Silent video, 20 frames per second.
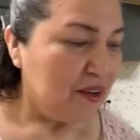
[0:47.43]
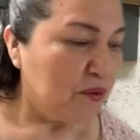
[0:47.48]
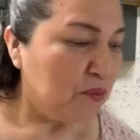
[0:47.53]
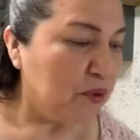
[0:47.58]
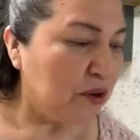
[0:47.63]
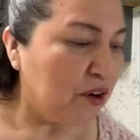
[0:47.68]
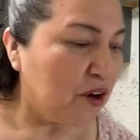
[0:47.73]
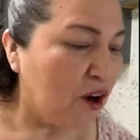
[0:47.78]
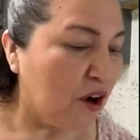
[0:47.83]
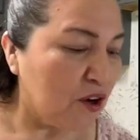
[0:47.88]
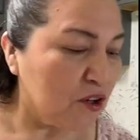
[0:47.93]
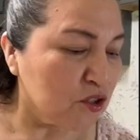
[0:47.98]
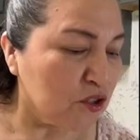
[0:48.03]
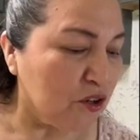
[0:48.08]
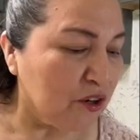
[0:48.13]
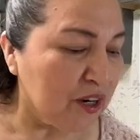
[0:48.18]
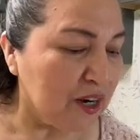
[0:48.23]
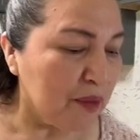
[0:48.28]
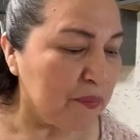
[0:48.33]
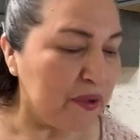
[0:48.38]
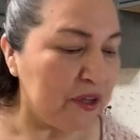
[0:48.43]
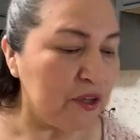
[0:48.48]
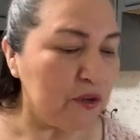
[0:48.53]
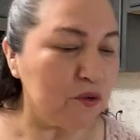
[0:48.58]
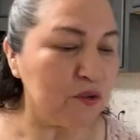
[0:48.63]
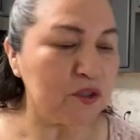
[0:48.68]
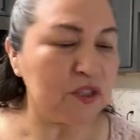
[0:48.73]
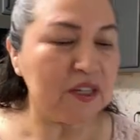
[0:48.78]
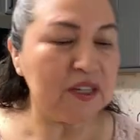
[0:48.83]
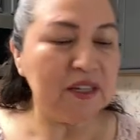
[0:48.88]
we're also gonna be
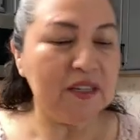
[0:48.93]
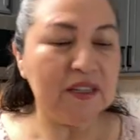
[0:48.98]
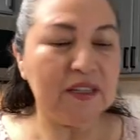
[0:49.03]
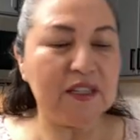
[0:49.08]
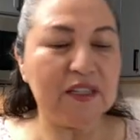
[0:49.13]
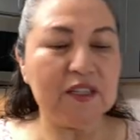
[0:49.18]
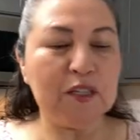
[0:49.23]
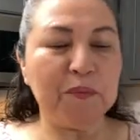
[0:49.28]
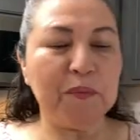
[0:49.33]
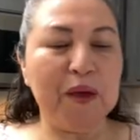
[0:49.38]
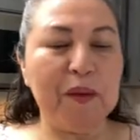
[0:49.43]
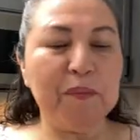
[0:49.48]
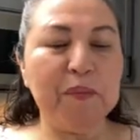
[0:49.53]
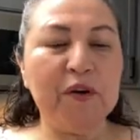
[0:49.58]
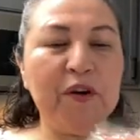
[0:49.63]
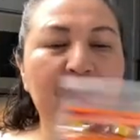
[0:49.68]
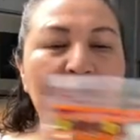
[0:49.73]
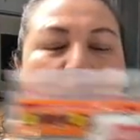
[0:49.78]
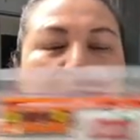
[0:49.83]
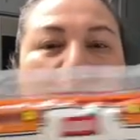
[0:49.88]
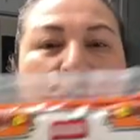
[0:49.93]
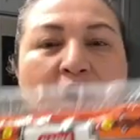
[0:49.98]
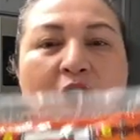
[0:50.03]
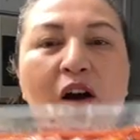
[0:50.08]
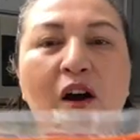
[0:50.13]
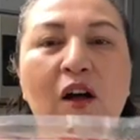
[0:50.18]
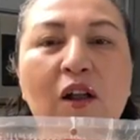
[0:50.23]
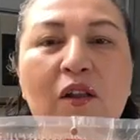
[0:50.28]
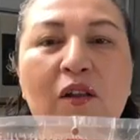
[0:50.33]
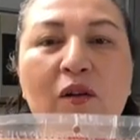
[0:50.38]
using this pepper here
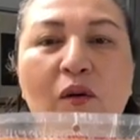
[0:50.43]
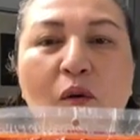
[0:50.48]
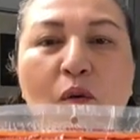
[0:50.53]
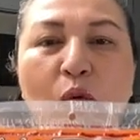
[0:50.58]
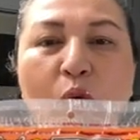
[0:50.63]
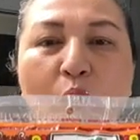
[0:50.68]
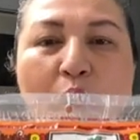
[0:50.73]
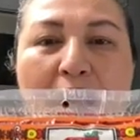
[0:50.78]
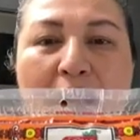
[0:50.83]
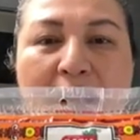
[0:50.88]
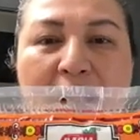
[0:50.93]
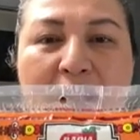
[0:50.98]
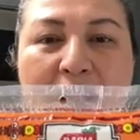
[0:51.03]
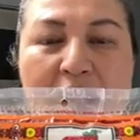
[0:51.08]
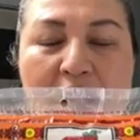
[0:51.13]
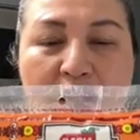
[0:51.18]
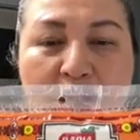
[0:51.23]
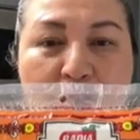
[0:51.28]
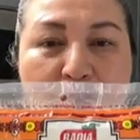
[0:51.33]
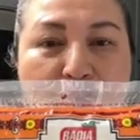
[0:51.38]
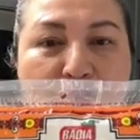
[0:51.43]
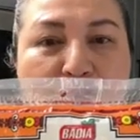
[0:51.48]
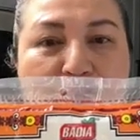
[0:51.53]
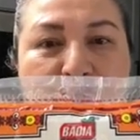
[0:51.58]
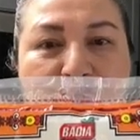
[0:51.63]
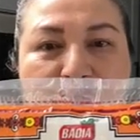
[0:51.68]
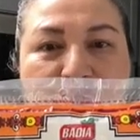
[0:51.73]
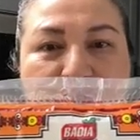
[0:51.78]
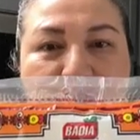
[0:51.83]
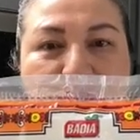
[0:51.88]
called guajillo.
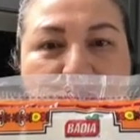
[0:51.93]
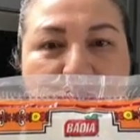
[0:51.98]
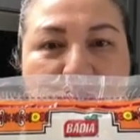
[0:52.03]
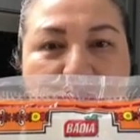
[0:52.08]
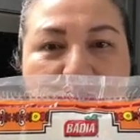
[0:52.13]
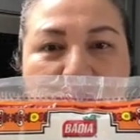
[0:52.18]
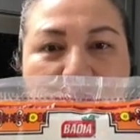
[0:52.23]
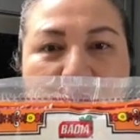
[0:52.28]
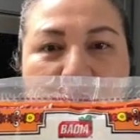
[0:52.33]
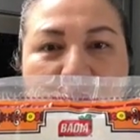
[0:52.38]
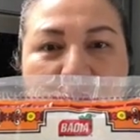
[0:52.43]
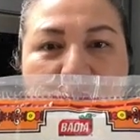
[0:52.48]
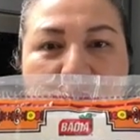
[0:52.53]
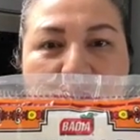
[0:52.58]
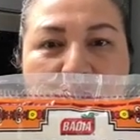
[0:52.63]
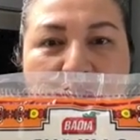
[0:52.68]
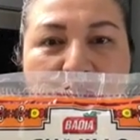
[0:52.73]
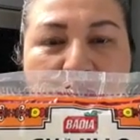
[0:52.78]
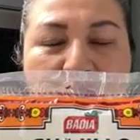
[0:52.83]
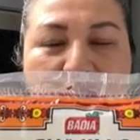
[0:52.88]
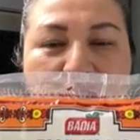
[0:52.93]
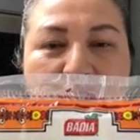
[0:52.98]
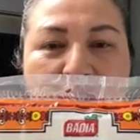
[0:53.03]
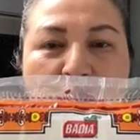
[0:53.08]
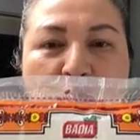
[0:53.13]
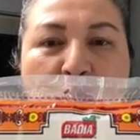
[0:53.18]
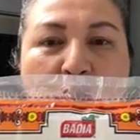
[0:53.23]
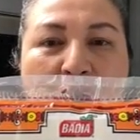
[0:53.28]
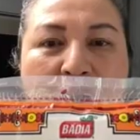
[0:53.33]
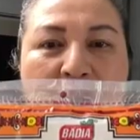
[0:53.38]
This
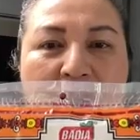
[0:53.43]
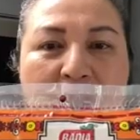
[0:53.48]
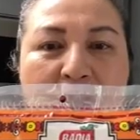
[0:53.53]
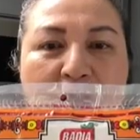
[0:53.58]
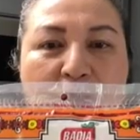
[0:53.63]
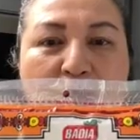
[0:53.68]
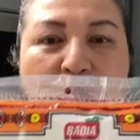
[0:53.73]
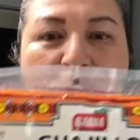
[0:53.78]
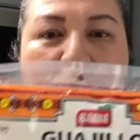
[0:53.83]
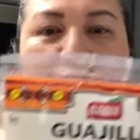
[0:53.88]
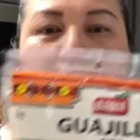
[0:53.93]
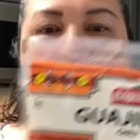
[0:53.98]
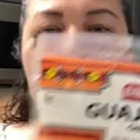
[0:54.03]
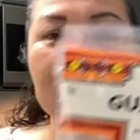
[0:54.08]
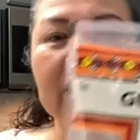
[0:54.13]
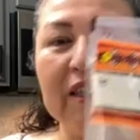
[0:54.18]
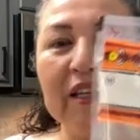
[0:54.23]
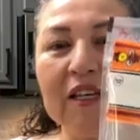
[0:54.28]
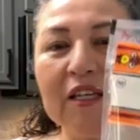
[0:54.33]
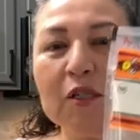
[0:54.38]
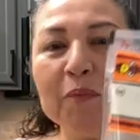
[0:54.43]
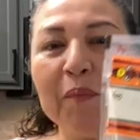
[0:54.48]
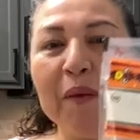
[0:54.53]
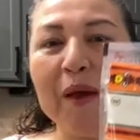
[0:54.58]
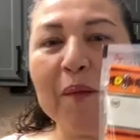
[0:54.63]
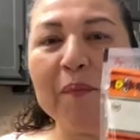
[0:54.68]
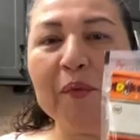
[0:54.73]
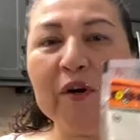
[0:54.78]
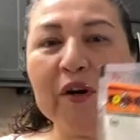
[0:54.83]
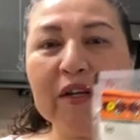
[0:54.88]
is guajillo. This
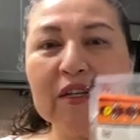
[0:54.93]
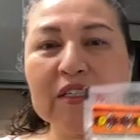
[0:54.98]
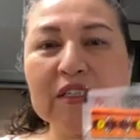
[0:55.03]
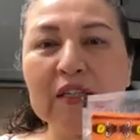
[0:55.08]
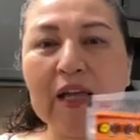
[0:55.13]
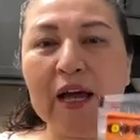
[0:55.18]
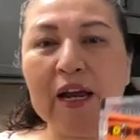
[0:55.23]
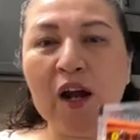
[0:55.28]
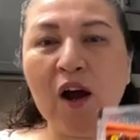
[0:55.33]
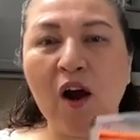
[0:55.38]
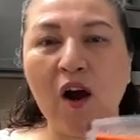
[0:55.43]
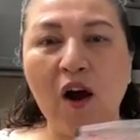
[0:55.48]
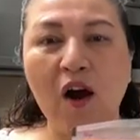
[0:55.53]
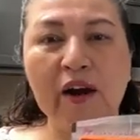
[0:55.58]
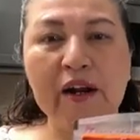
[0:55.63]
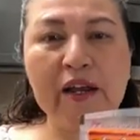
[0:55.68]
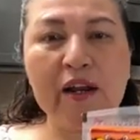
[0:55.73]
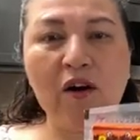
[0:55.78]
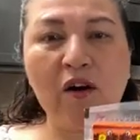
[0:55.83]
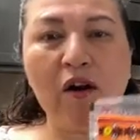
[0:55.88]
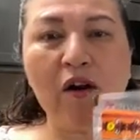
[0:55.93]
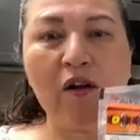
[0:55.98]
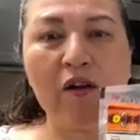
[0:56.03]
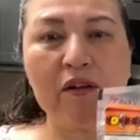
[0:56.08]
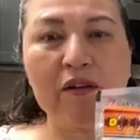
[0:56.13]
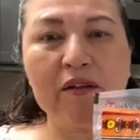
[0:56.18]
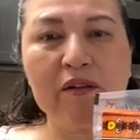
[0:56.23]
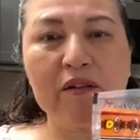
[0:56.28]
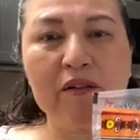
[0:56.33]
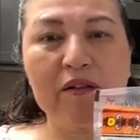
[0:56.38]
pepper is not hot at
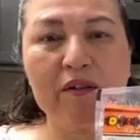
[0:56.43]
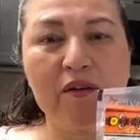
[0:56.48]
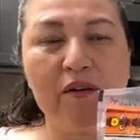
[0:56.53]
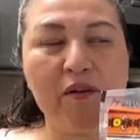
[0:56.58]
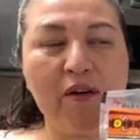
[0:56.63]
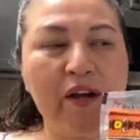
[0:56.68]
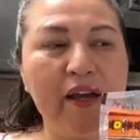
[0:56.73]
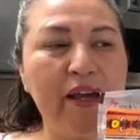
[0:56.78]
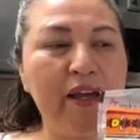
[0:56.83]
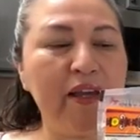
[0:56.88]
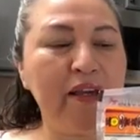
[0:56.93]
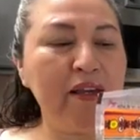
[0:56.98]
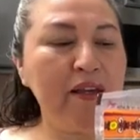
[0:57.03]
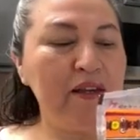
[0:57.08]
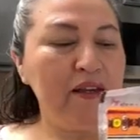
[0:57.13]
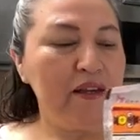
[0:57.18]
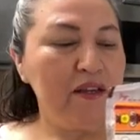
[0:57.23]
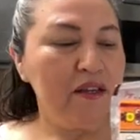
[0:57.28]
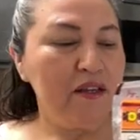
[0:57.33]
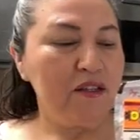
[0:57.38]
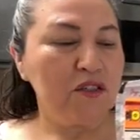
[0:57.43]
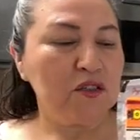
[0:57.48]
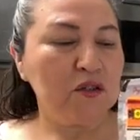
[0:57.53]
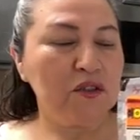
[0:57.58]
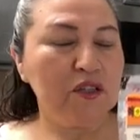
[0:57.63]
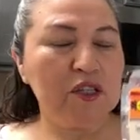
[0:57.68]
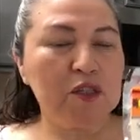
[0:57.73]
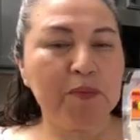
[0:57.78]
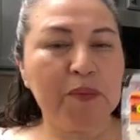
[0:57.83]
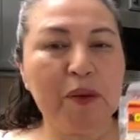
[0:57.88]
all, okay? So
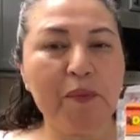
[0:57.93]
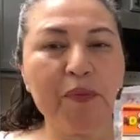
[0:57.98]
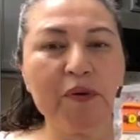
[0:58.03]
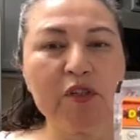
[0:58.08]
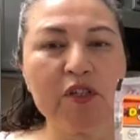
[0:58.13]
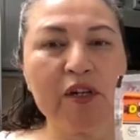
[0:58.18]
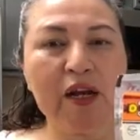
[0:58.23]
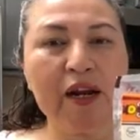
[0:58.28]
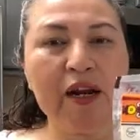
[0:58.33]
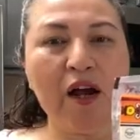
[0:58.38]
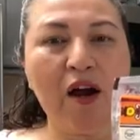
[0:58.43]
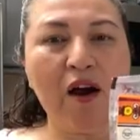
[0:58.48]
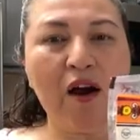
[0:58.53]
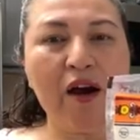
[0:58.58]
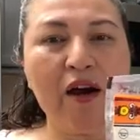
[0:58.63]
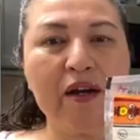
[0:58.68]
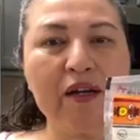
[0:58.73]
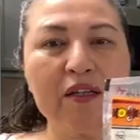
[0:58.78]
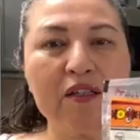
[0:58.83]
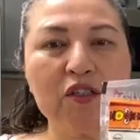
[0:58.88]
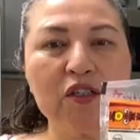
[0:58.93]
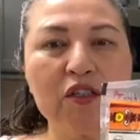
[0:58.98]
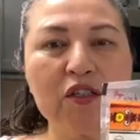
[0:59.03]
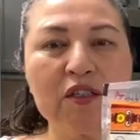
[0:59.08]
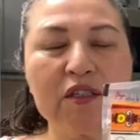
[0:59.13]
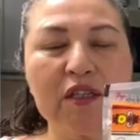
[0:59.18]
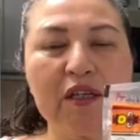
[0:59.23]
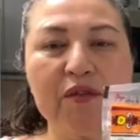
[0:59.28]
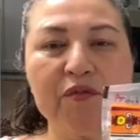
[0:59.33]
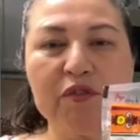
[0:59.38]
this pepper is not hot. It
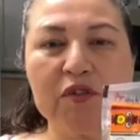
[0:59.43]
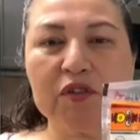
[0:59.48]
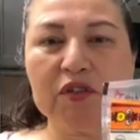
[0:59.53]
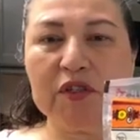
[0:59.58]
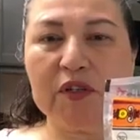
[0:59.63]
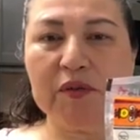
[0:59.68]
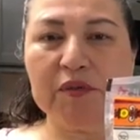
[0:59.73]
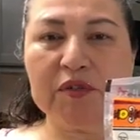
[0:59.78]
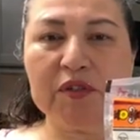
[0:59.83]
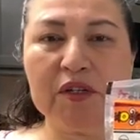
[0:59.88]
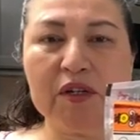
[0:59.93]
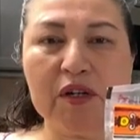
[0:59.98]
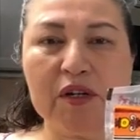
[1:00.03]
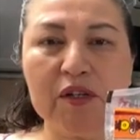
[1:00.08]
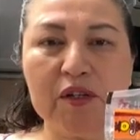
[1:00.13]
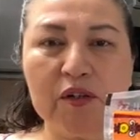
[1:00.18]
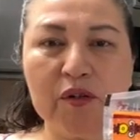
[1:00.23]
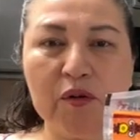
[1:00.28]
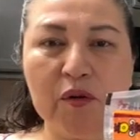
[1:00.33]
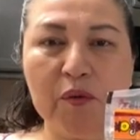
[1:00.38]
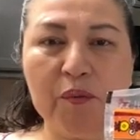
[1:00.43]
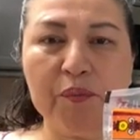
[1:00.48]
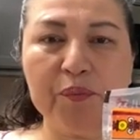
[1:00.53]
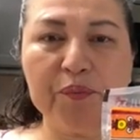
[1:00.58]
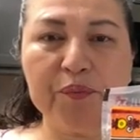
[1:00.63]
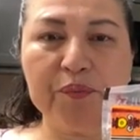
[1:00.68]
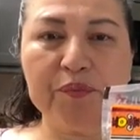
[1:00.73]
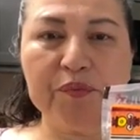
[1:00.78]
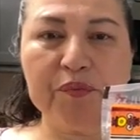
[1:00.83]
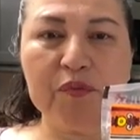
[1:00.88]
just gives it a little,
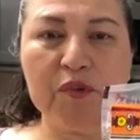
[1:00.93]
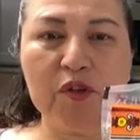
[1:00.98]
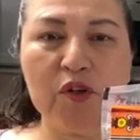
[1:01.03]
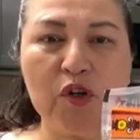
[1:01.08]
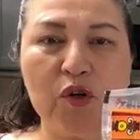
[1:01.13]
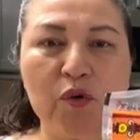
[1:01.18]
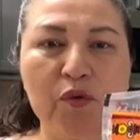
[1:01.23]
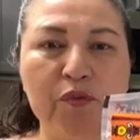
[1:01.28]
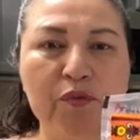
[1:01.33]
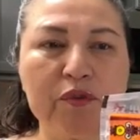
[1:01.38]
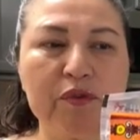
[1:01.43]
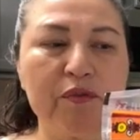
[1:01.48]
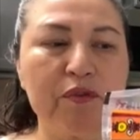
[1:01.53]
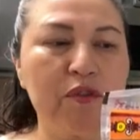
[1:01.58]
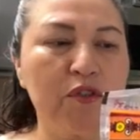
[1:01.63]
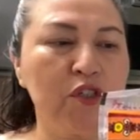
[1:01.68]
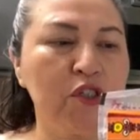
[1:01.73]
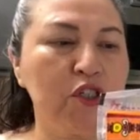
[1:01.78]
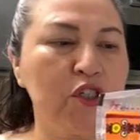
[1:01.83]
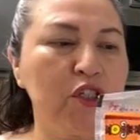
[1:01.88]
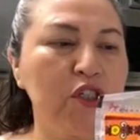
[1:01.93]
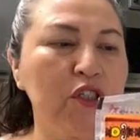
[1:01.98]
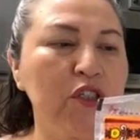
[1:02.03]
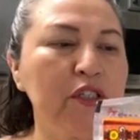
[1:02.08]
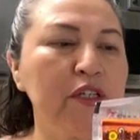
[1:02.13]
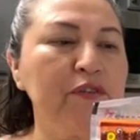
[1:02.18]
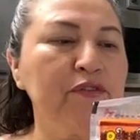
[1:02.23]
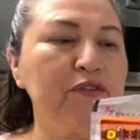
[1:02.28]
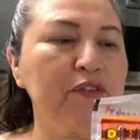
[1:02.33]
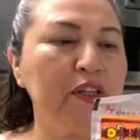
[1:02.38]
you know,
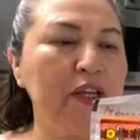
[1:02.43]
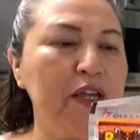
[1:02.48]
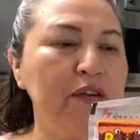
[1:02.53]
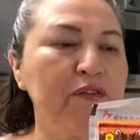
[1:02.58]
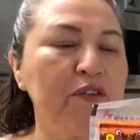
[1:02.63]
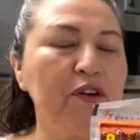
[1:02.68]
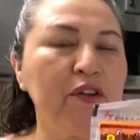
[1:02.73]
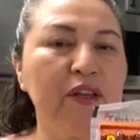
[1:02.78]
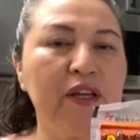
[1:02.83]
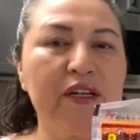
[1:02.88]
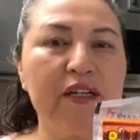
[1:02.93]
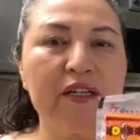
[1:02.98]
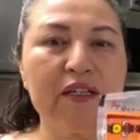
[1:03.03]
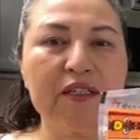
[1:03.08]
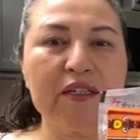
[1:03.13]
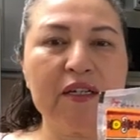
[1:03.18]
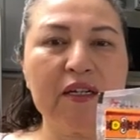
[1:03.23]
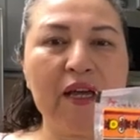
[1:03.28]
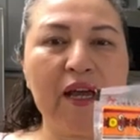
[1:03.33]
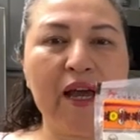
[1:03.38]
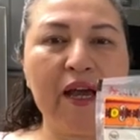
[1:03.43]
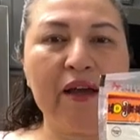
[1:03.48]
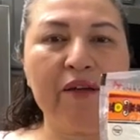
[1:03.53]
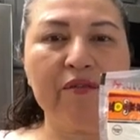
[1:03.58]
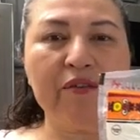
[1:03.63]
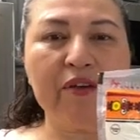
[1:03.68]
chili flavor that doesn't have